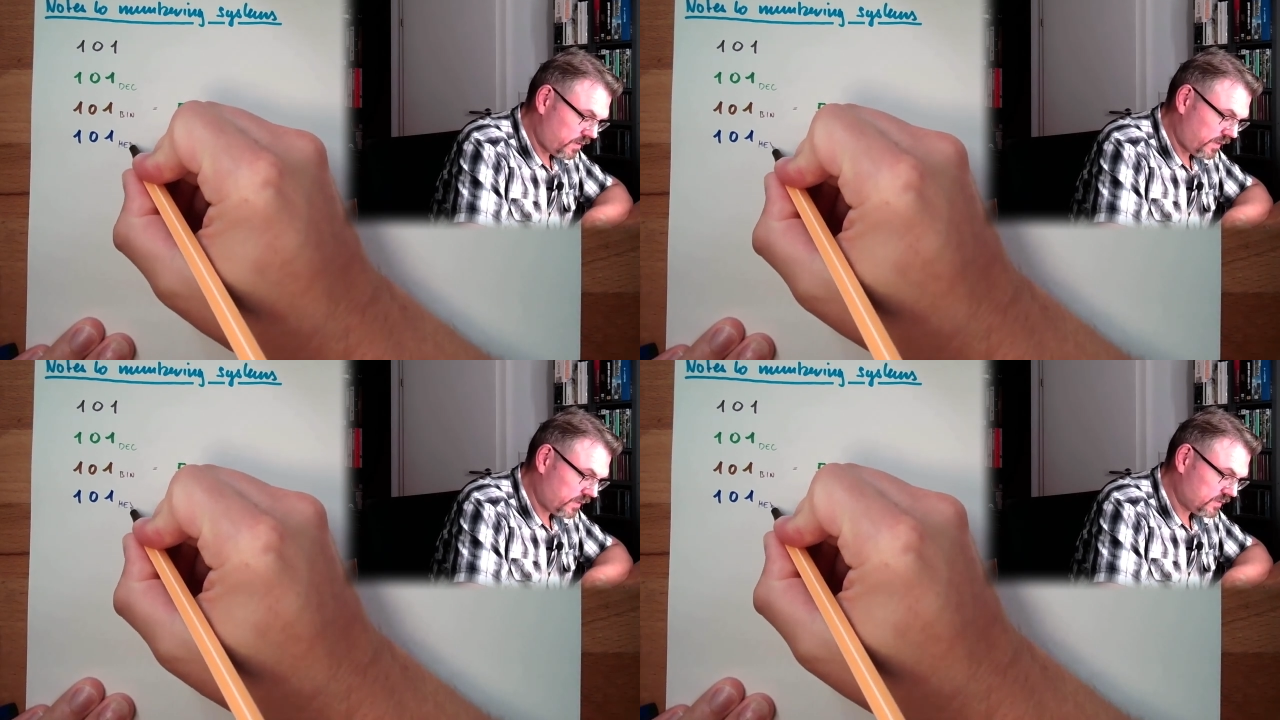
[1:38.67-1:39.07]

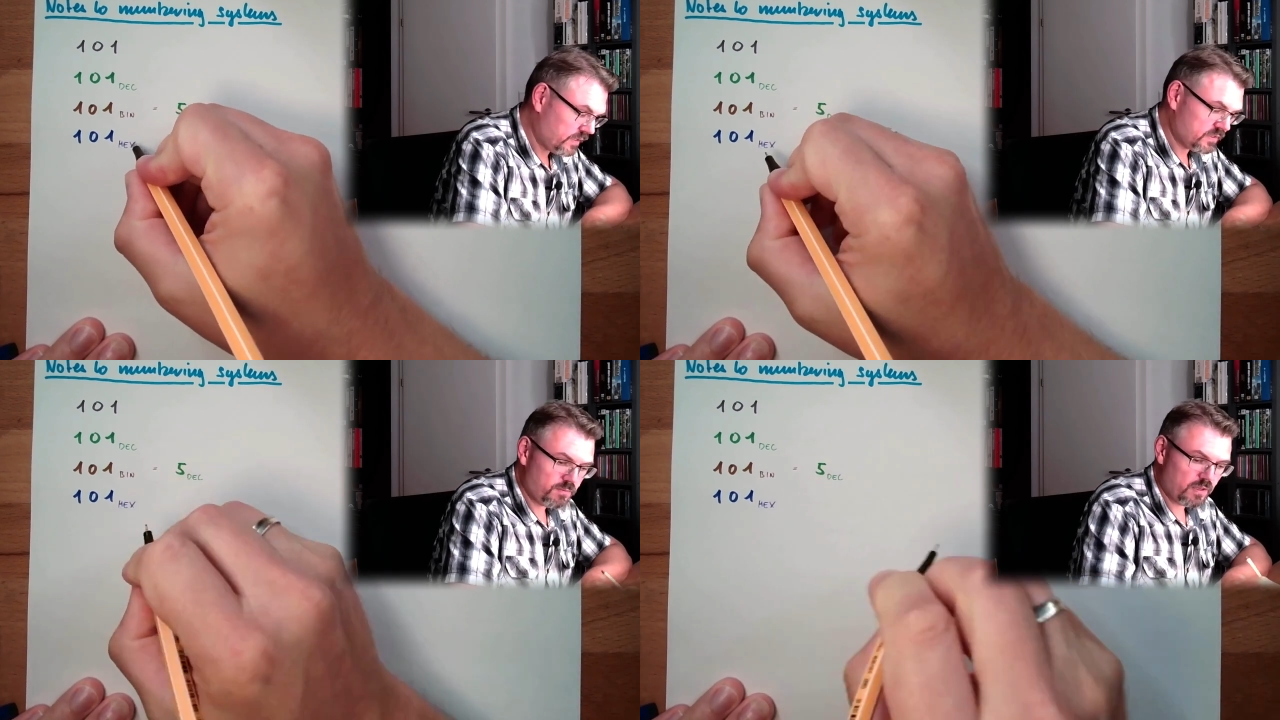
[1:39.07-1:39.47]

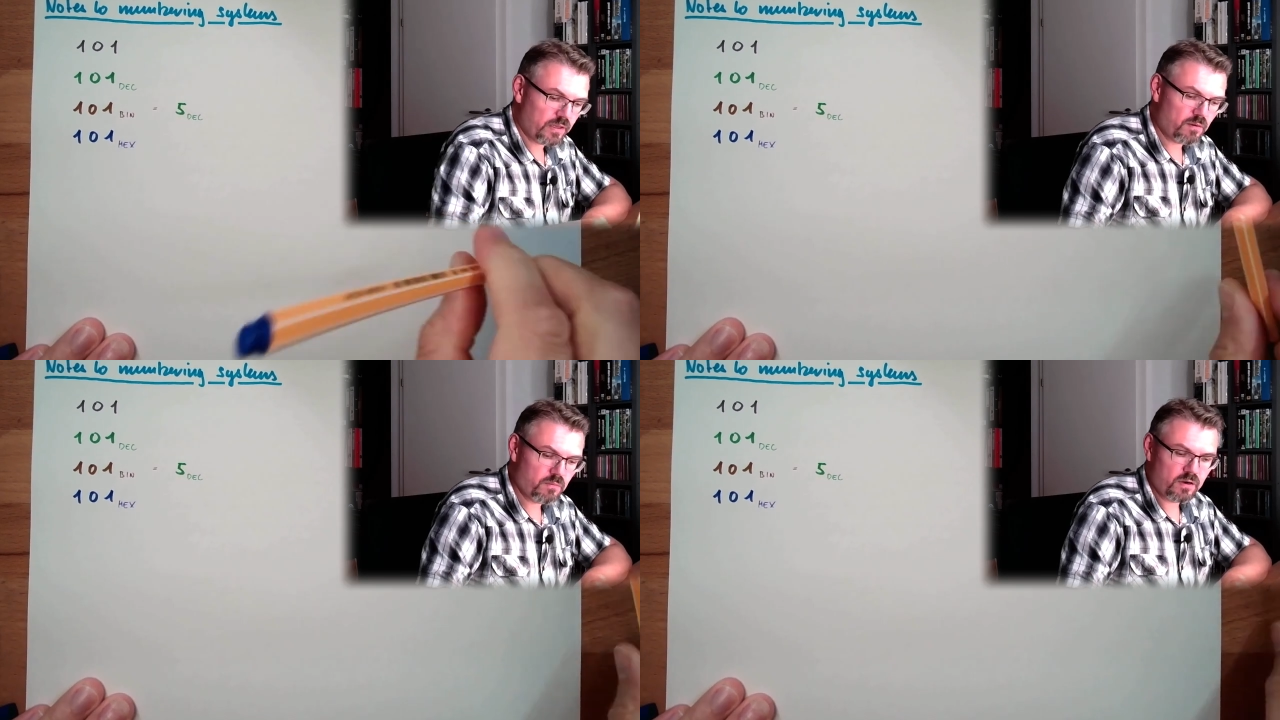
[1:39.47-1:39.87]
Hexadecimal
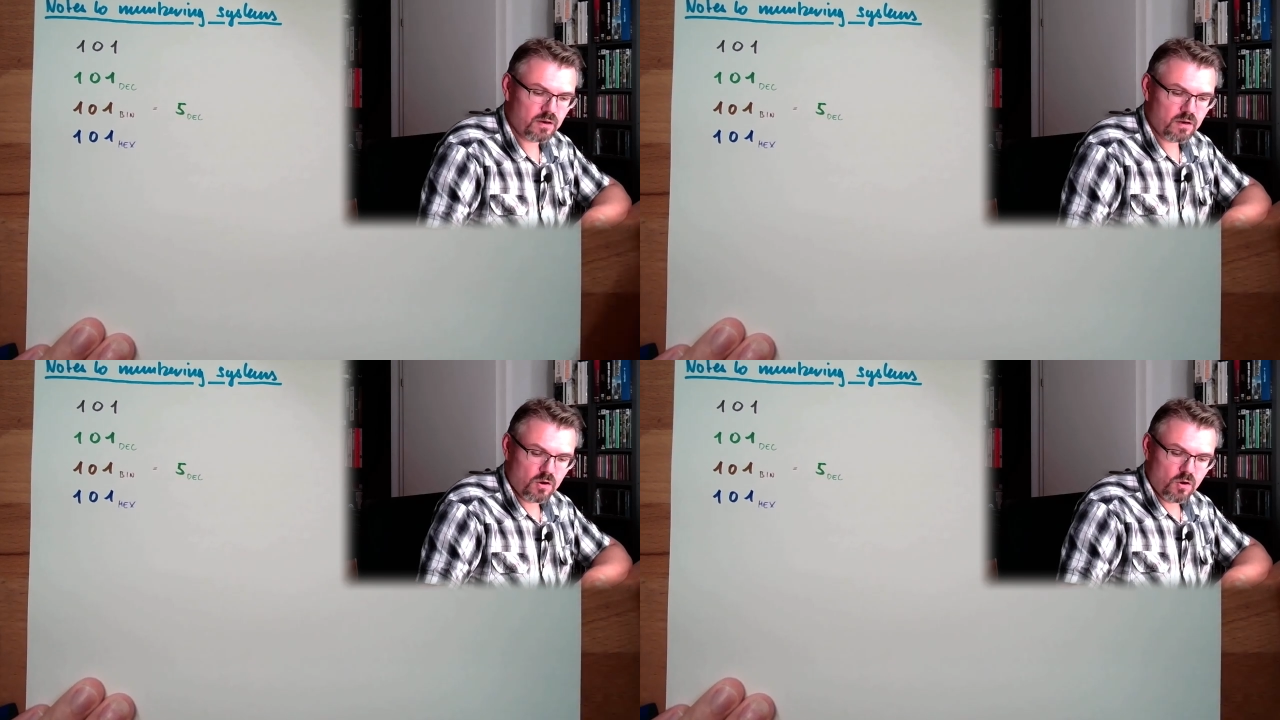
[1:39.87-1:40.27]
number?
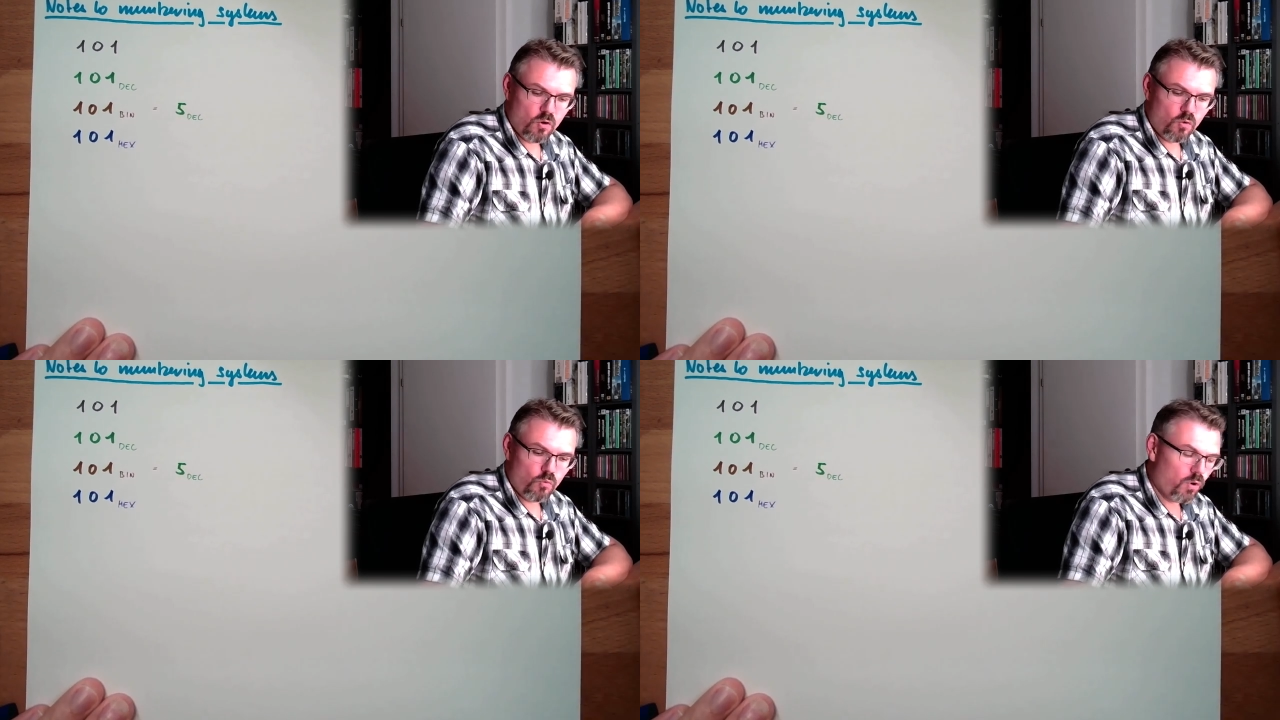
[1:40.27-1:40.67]

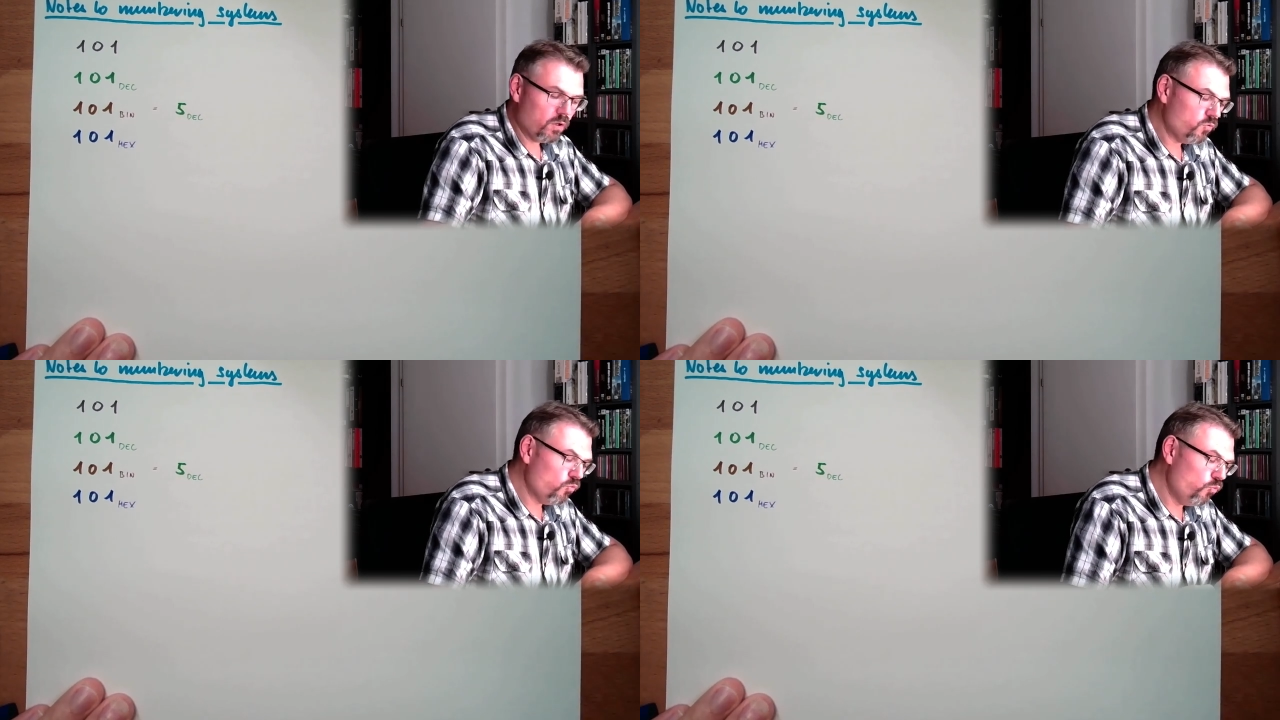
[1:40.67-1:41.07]

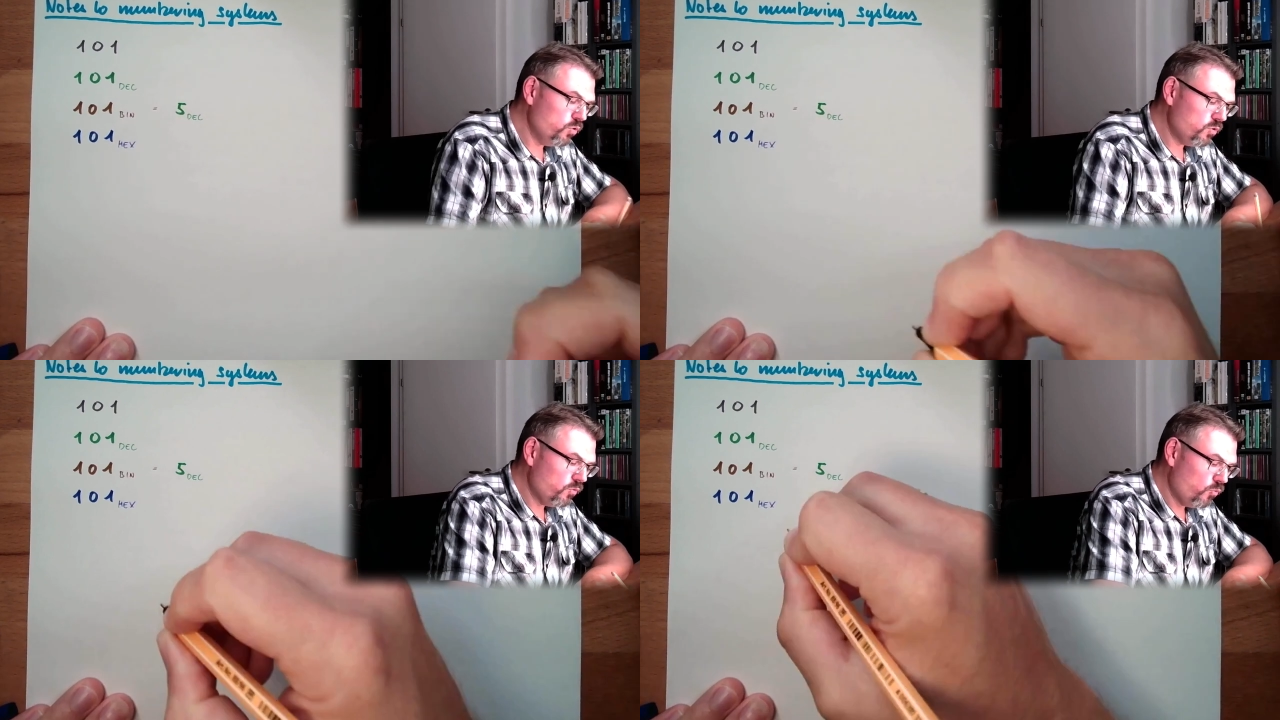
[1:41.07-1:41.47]
What
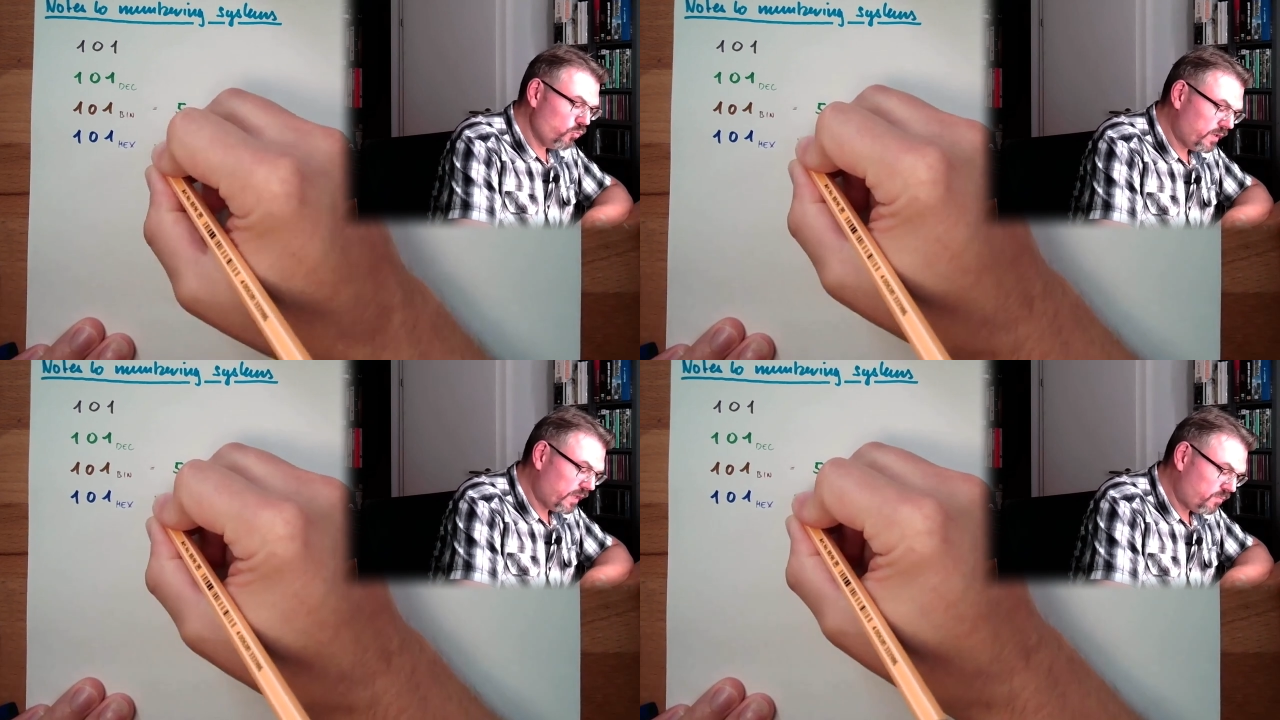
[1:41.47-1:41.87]
would
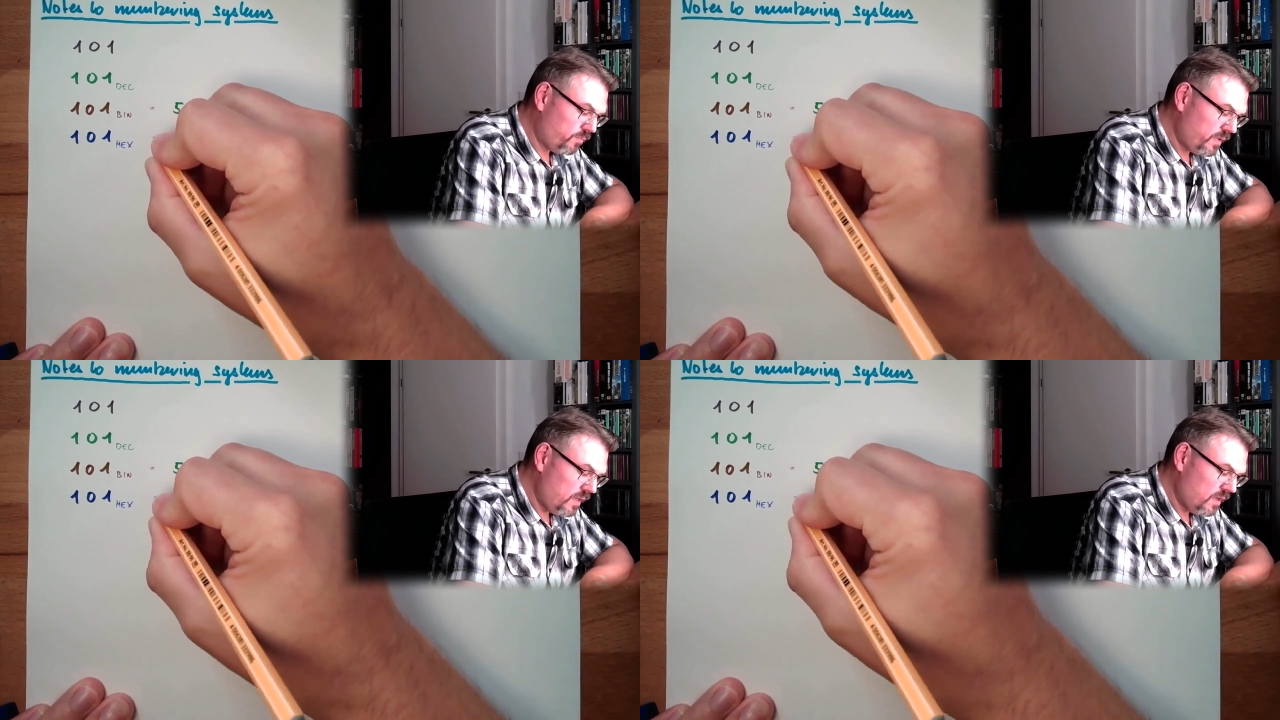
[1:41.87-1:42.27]
that
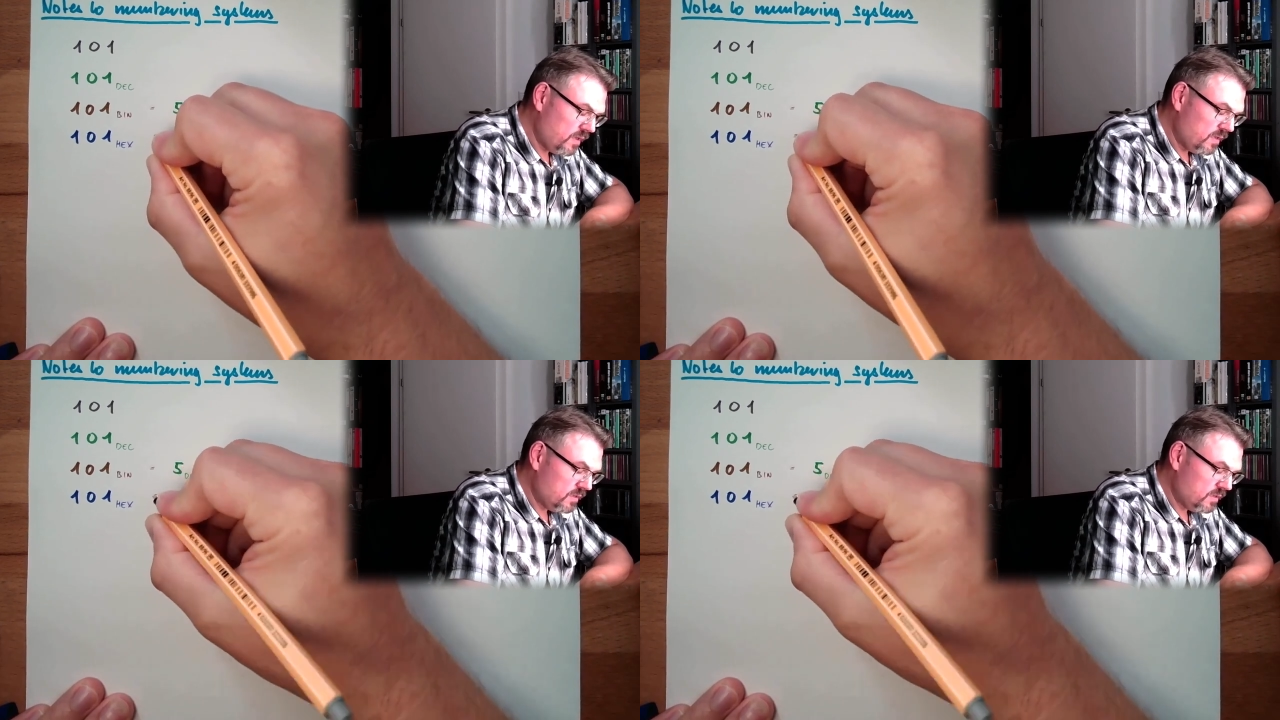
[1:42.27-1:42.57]
be?